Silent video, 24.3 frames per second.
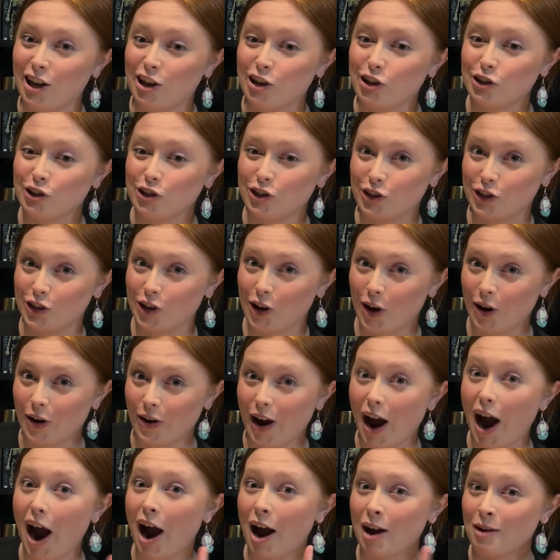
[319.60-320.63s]
So
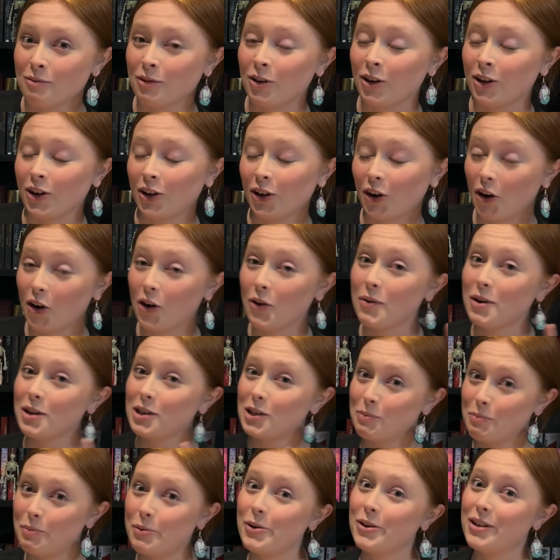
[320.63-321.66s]
I'm going to go with
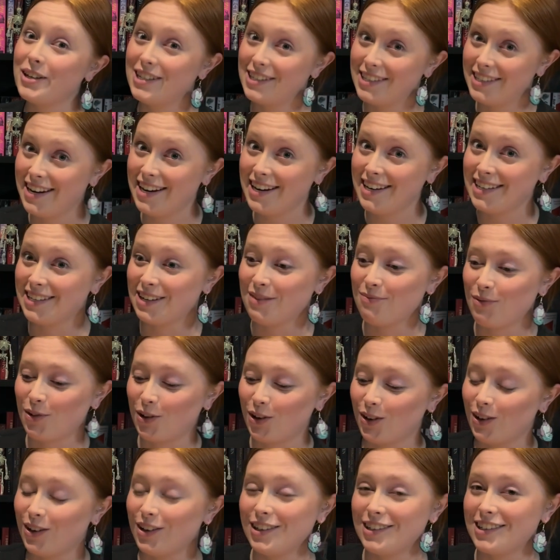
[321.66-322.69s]
spooky season
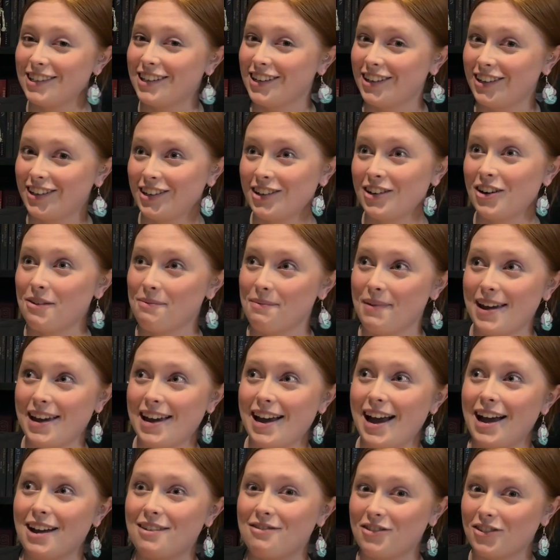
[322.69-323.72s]
because you know me,
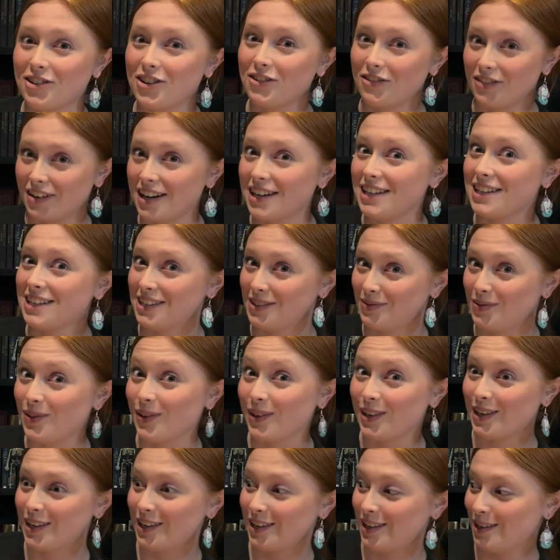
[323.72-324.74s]
I want to read
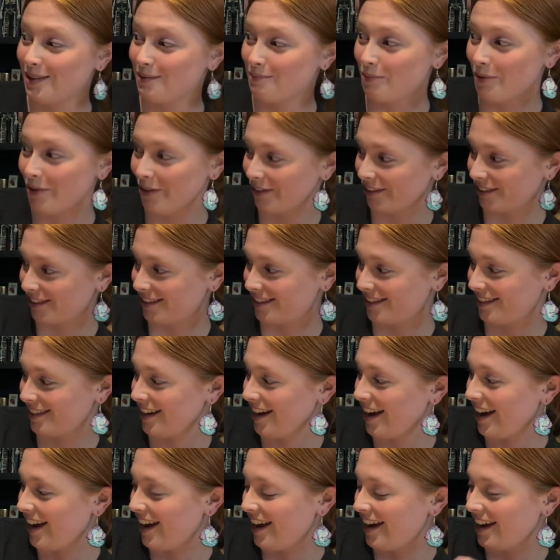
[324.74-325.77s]
spooky books.
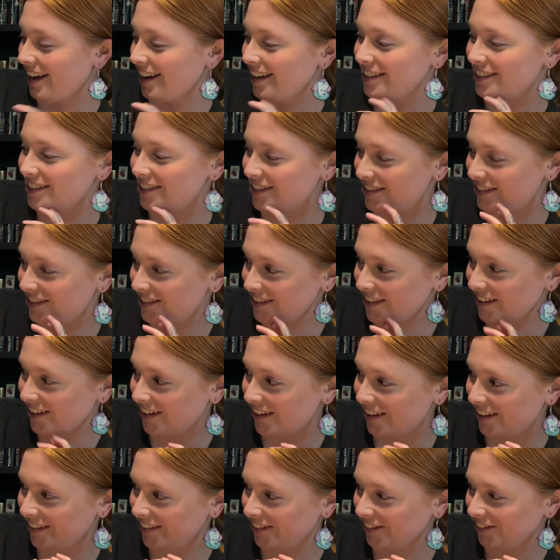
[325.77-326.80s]

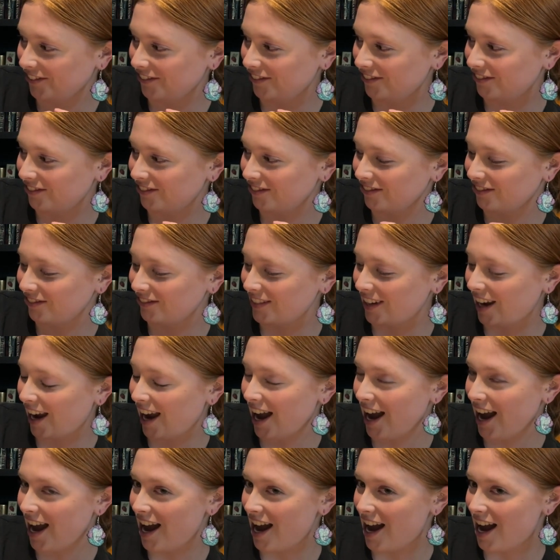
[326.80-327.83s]
So
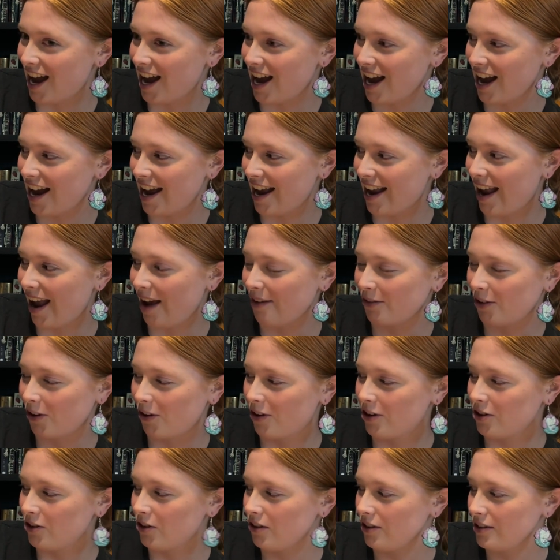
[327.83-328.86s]
I am
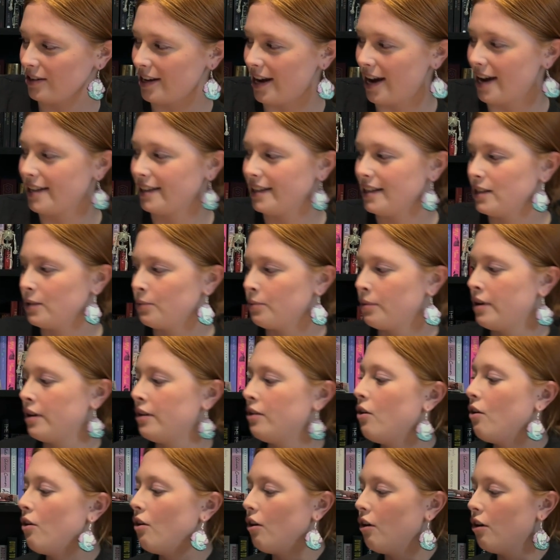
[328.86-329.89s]
going to take this
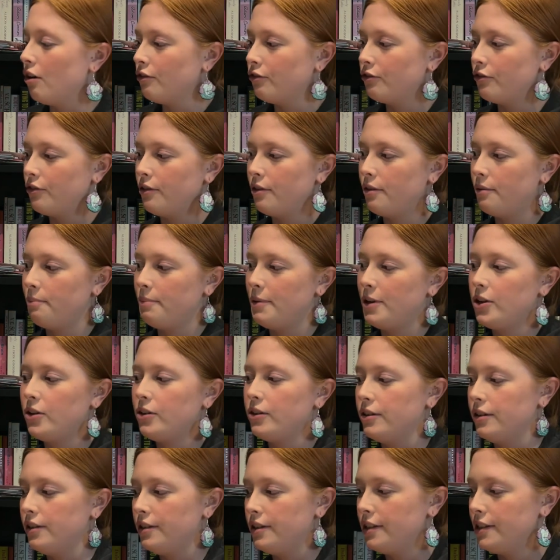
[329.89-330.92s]
one off
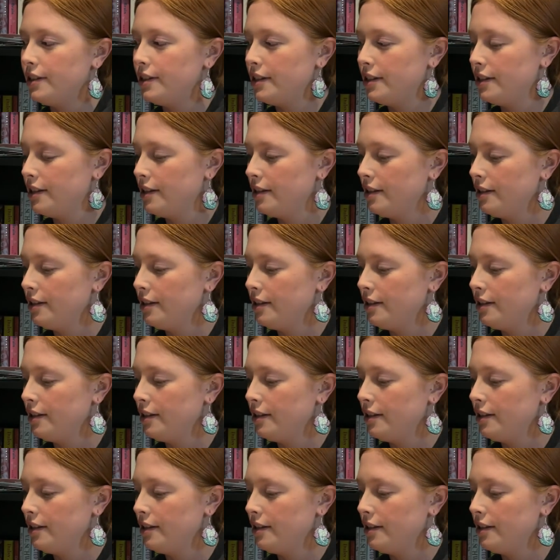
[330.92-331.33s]
because